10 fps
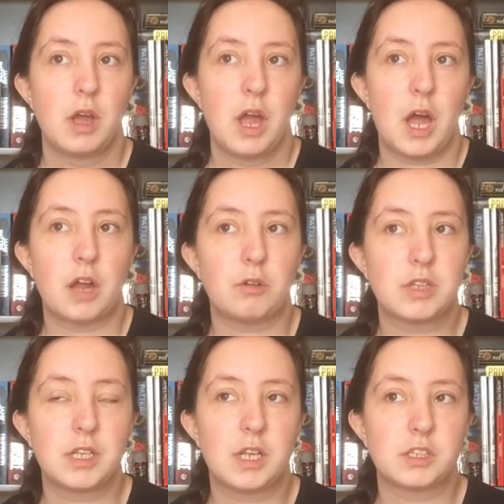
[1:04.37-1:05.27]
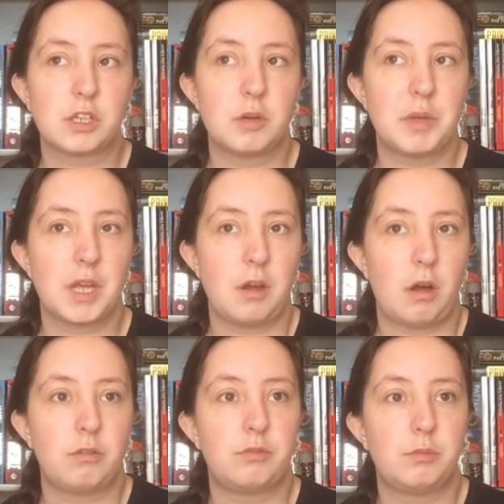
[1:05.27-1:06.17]
I don't think that's going to be
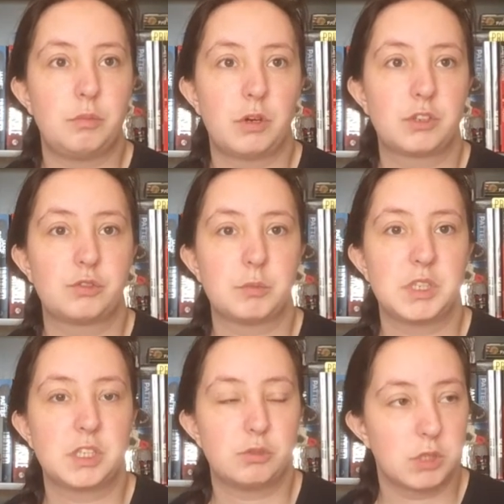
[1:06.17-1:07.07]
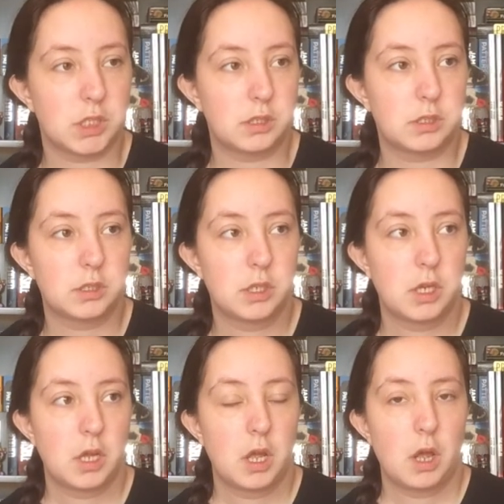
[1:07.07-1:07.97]
enough books for me to read
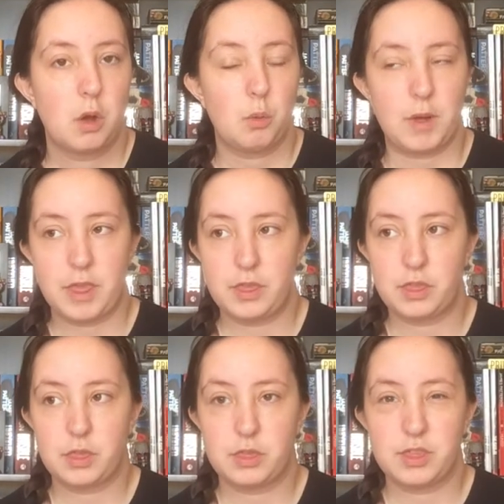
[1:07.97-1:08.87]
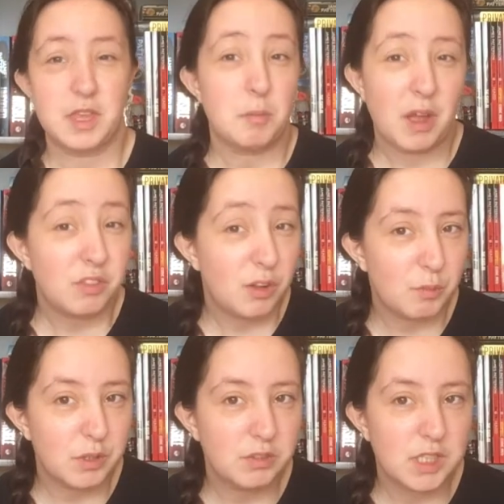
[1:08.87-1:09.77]
with the amount that I've
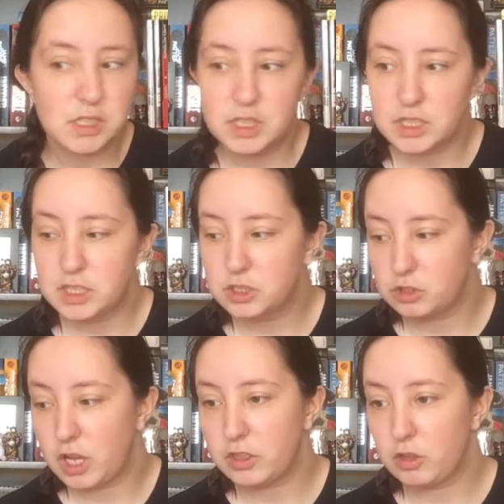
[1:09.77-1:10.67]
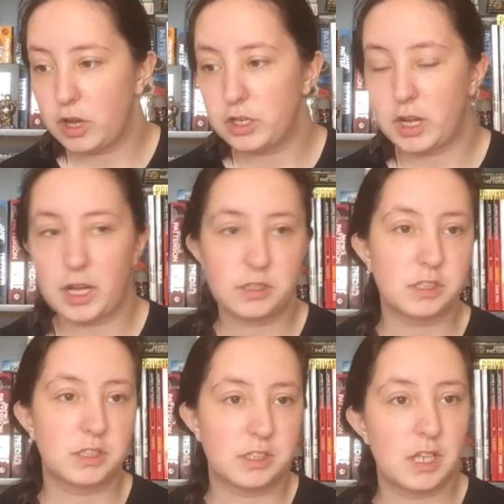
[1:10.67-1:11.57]
been reading lately, so I thought I'd ask
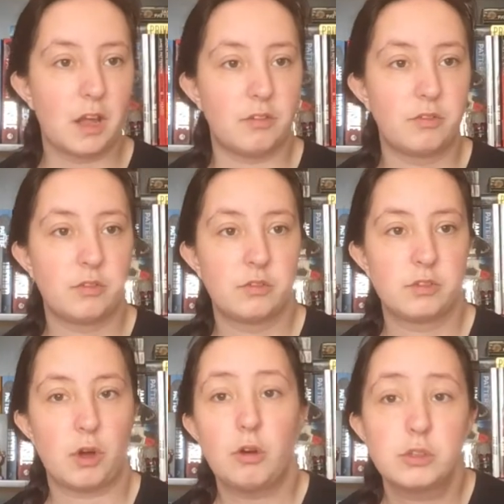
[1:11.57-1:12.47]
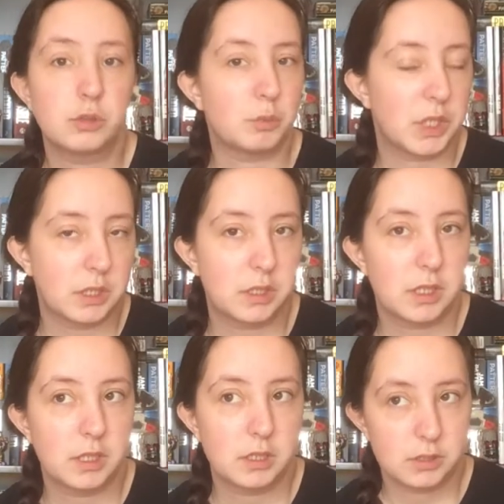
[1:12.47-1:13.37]
Steph to also pick
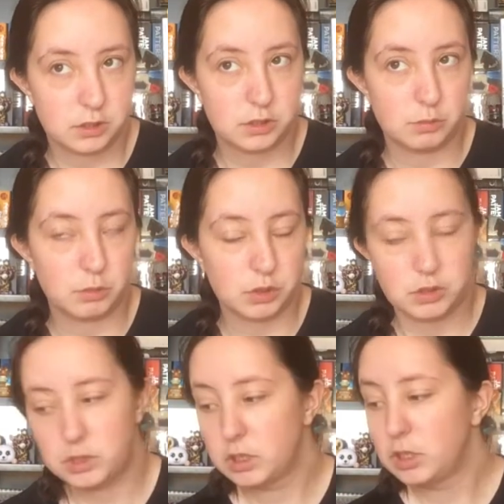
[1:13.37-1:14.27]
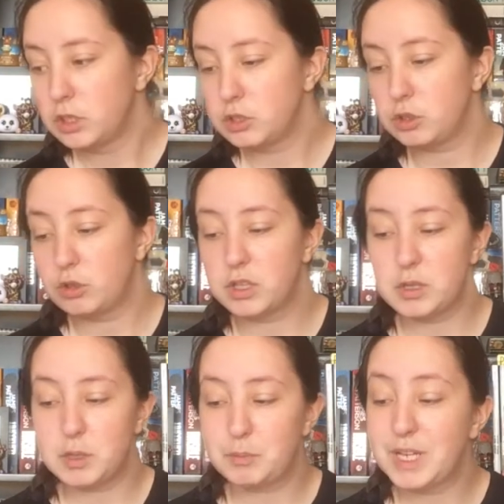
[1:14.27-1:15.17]
some books. So
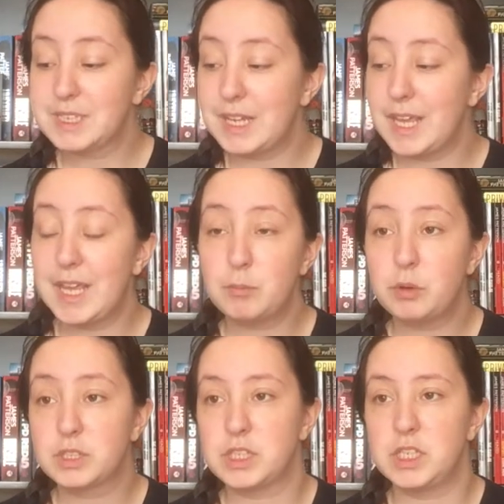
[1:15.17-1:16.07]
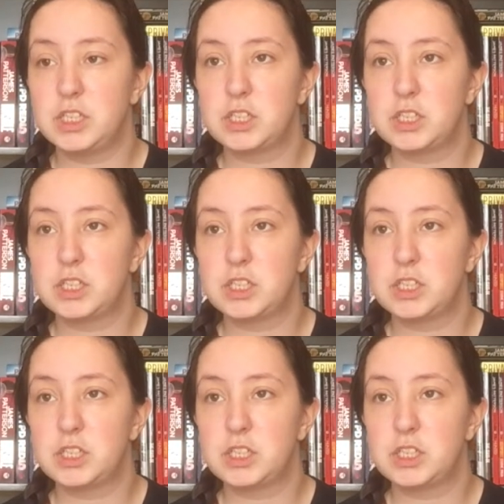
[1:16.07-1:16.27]
they picked 8 books each.